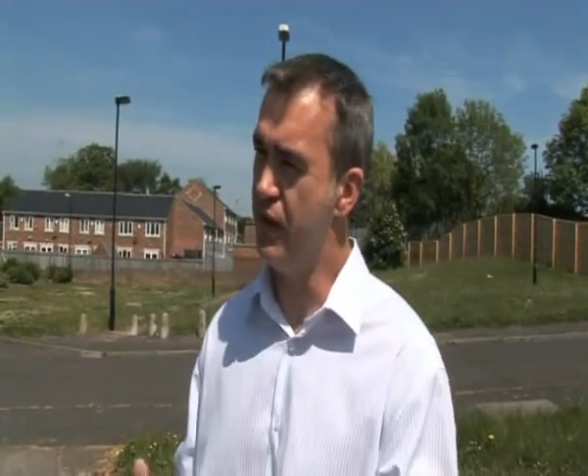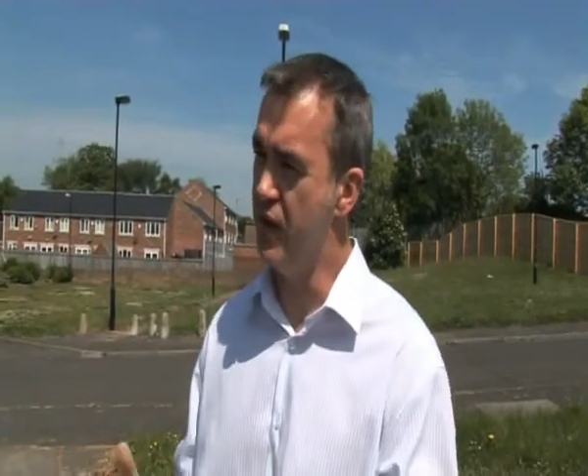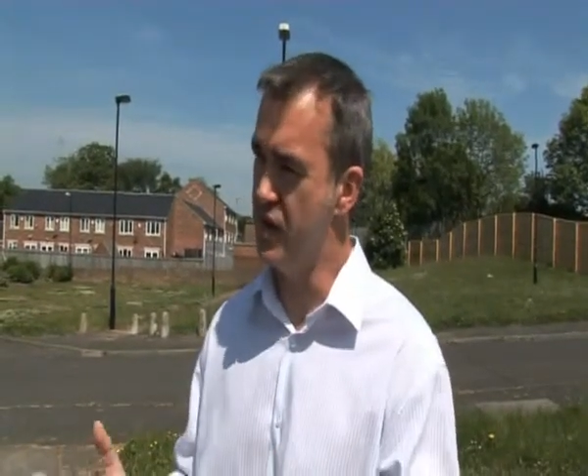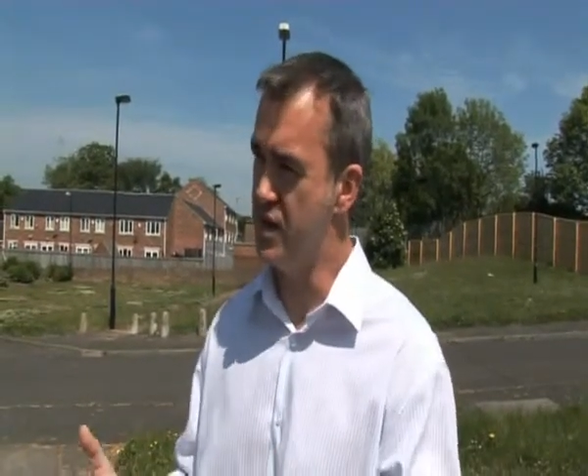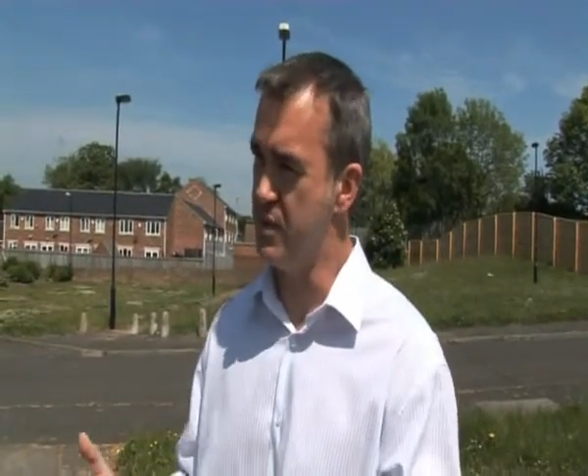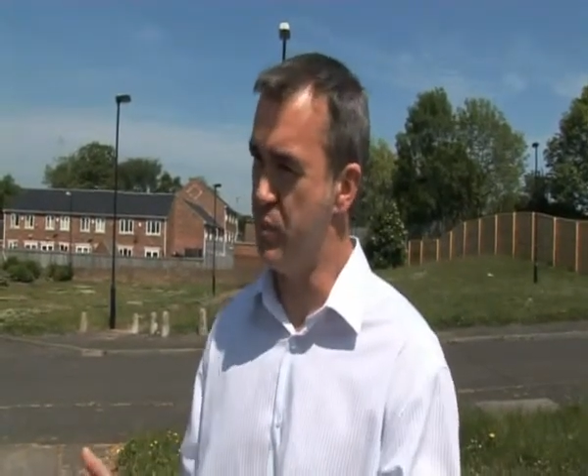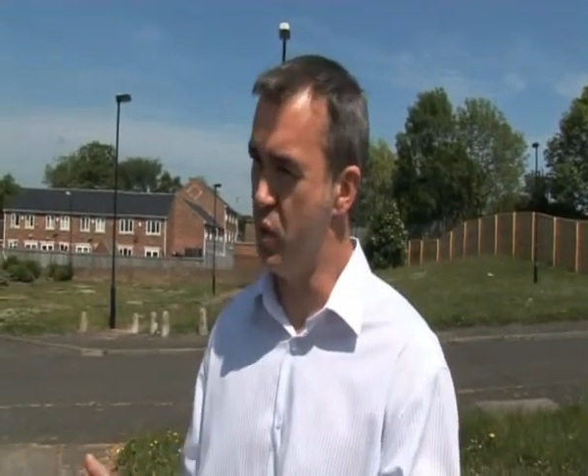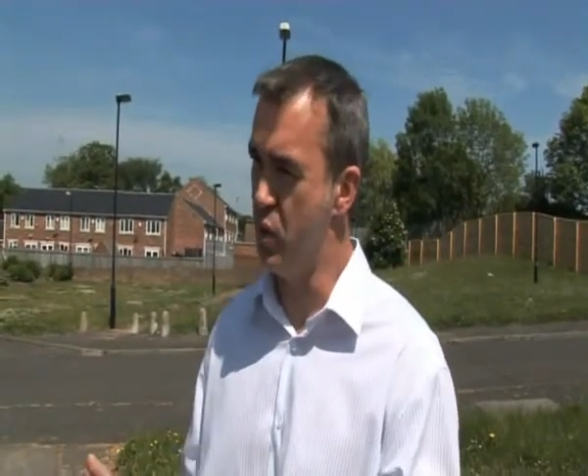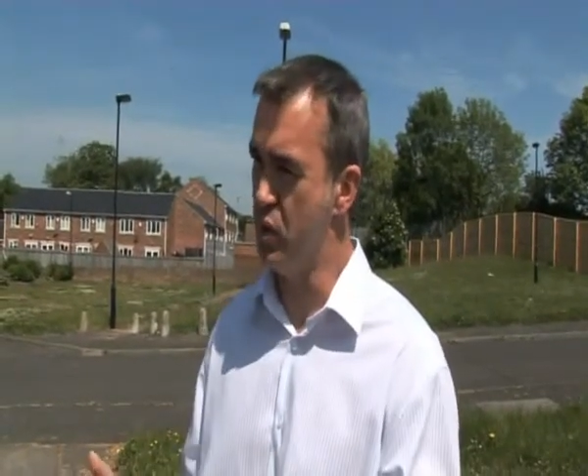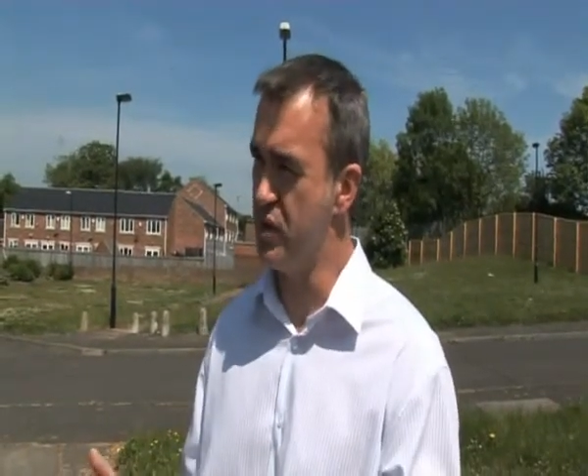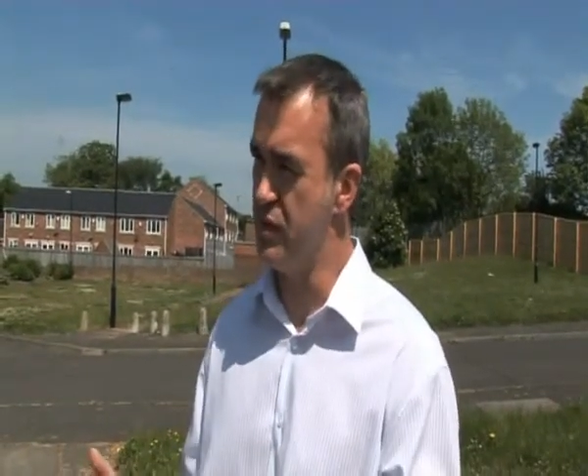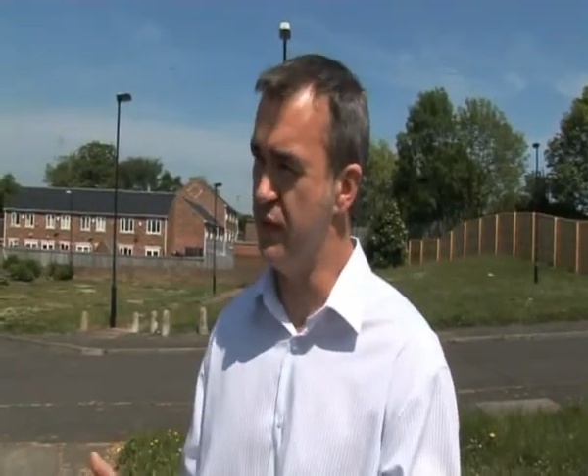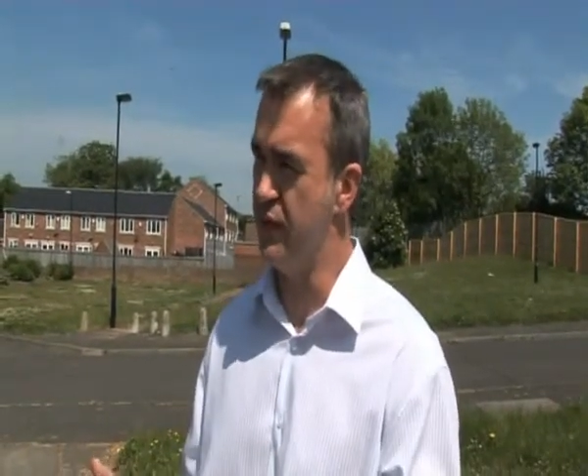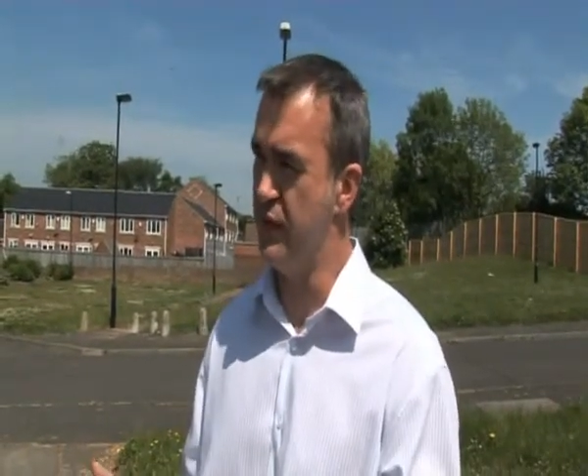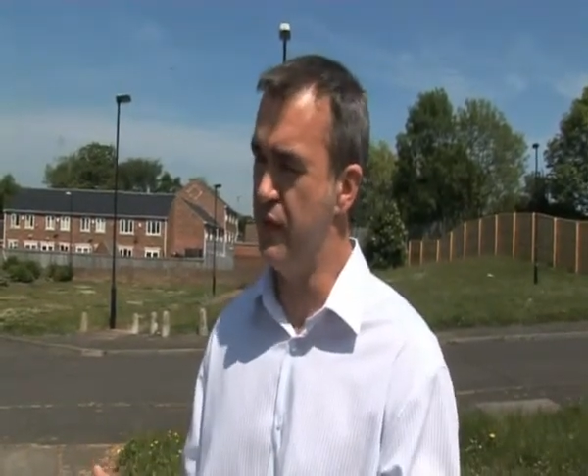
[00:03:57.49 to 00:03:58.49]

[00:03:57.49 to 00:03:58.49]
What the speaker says: very supportive